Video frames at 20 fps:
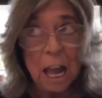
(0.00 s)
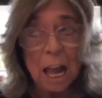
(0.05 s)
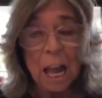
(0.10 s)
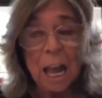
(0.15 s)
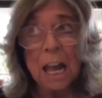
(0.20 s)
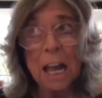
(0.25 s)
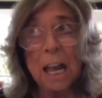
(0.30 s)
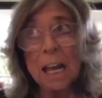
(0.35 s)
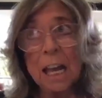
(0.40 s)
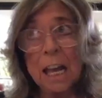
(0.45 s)

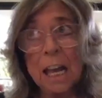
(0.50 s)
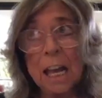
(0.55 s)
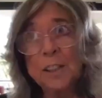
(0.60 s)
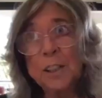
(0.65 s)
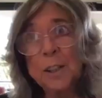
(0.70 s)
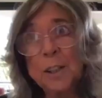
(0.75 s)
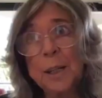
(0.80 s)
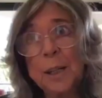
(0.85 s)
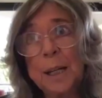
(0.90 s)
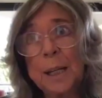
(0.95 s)
and
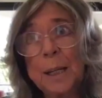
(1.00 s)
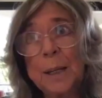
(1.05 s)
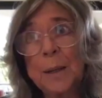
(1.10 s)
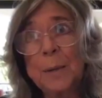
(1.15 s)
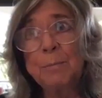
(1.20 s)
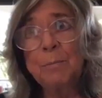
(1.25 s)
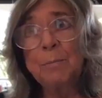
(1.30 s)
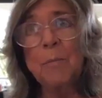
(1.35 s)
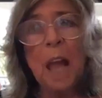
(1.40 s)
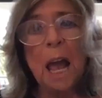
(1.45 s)

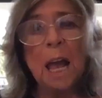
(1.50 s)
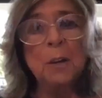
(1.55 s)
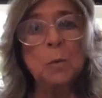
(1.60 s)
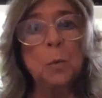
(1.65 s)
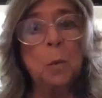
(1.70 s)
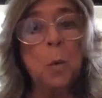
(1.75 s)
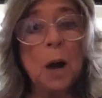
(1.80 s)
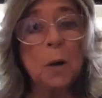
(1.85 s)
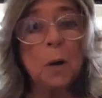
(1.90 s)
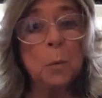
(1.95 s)

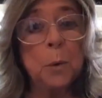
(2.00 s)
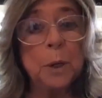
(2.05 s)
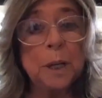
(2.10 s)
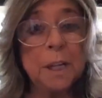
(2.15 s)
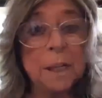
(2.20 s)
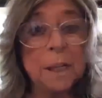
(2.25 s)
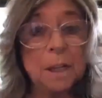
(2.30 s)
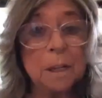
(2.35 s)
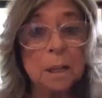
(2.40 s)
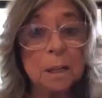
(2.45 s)
what
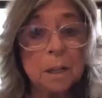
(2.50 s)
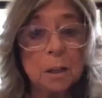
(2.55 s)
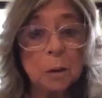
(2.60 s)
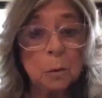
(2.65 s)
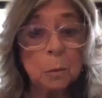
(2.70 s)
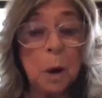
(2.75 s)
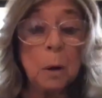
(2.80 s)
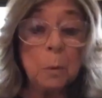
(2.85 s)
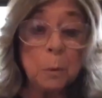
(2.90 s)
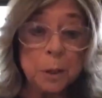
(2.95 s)
we
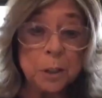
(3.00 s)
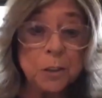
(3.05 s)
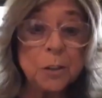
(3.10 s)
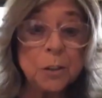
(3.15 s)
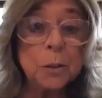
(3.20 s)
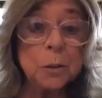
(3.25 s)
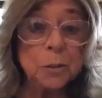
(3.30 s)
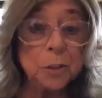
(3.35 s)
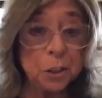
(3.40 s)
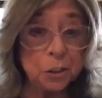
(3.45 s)

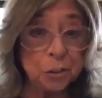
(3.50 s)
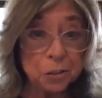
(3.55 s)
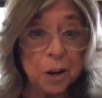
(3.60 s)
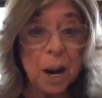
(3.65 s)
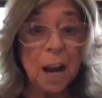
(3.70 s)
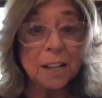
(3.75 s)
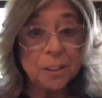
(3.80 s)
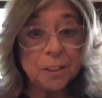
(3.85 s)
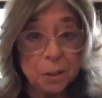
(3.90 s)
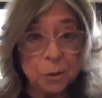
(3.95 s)
do to
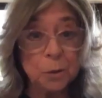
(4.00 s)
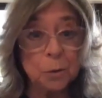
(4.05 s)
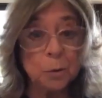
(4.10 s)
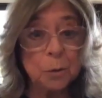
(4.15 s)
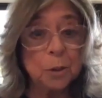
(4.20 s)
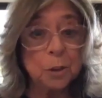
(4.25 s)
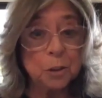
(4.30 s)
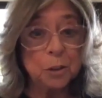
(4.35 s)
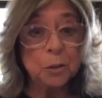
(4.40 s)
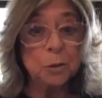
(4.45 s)
try to
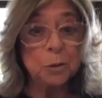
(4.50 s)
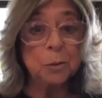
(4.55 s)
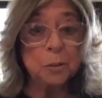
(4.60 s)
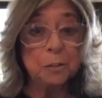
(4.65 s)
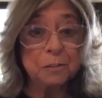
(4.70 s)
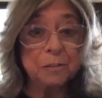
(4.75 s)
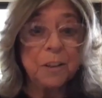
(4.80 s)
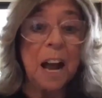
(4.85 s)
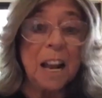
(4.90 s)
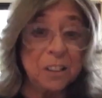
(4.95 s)

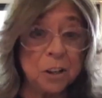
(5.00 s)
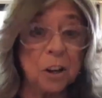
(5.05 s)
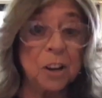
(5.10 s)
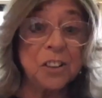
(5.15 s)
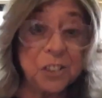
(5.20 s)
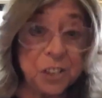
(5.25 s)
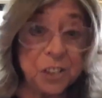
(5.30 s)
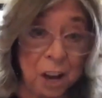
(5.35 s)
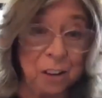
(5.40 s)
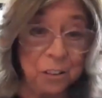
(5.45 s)
find
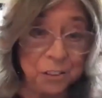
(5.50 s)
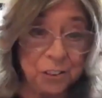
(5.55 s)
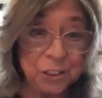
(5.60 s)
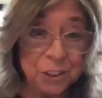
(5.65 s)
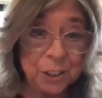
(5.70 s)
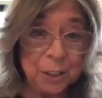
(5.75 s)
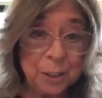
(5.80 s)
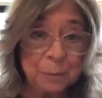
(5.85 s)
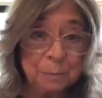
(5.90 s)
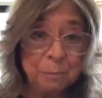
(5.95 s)
ourselves.
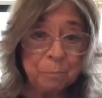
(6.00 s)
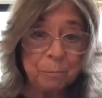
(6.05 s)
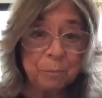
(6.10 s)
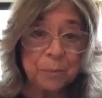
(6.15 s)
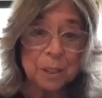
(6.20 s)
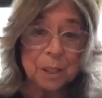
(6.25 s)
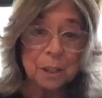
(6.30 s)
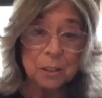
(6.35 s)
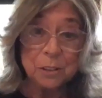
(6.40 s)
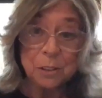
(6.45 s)

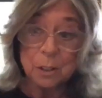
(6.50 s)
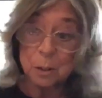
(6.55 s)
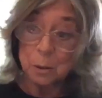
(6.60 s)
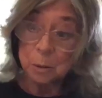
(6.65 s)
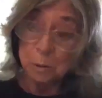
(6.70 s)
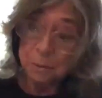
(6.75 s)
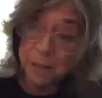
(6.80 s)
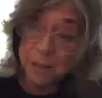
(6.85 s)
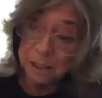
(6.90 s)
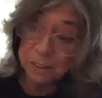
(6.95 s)

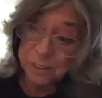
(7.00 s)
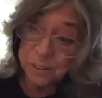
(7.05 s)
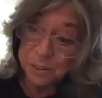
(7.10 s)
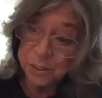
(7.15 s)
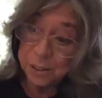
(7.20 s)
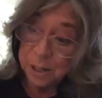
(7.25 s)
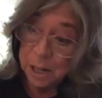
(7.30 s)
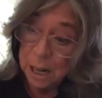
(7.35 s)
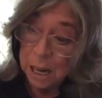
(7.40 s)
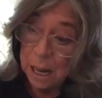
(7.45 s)
So that's,
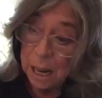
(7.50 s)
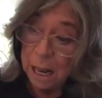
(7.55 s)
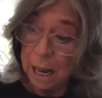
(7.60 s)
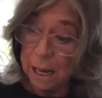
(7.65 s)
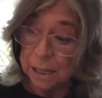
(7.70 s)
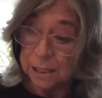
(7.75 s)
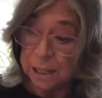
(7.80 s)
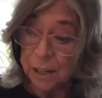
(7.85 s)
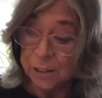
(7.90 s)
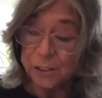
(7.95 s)
I
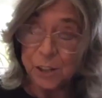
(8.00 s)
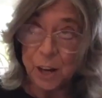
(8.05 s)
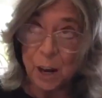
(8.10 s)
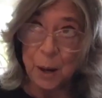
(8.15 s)
guess,